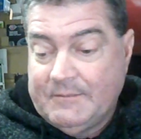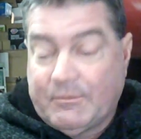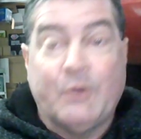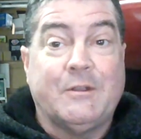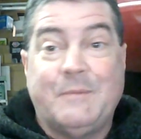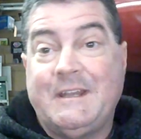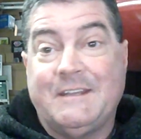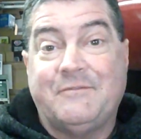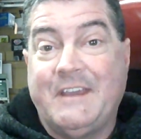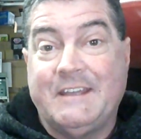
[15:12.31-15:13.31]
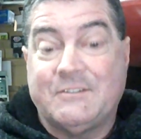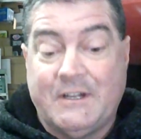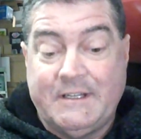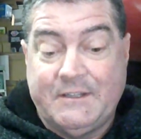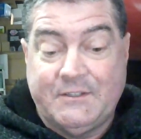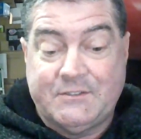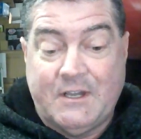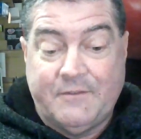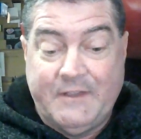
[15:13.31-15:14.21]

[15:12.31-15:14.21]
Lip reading: broken many a fan trying to get this off,